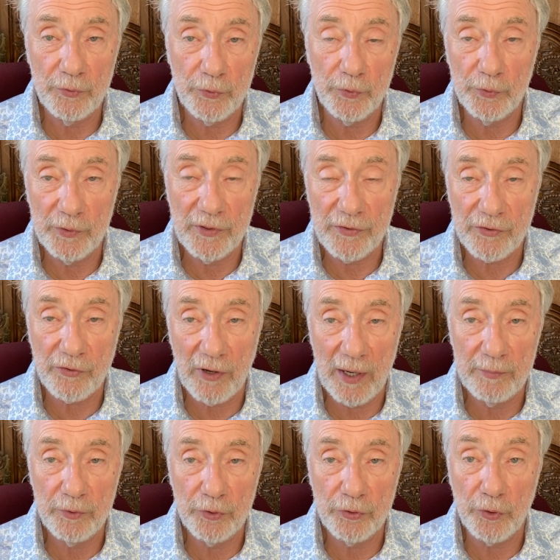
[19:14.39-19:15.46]
to
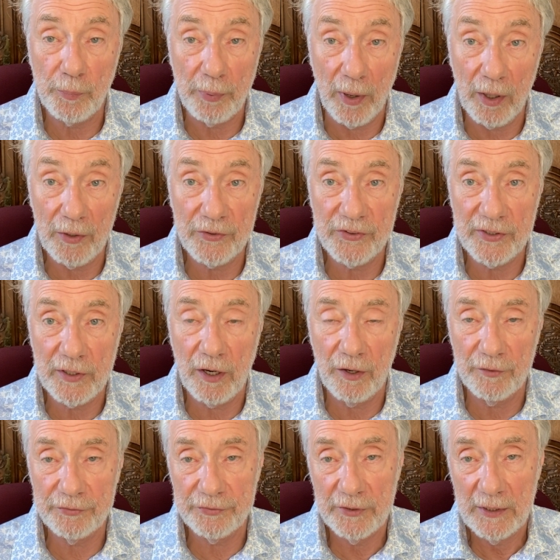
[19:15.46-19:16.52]
describe the topology
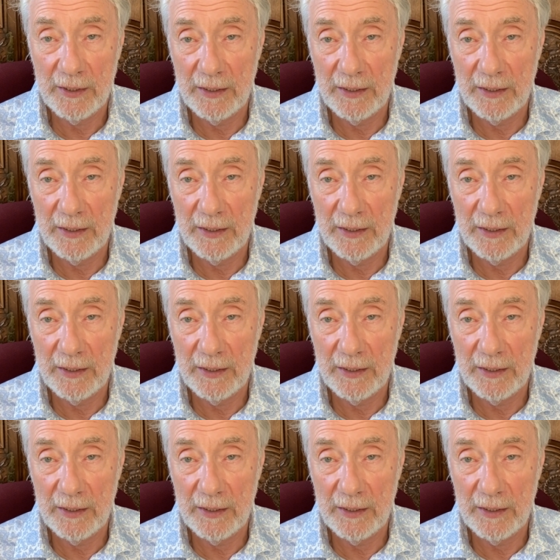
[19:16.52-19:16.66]
of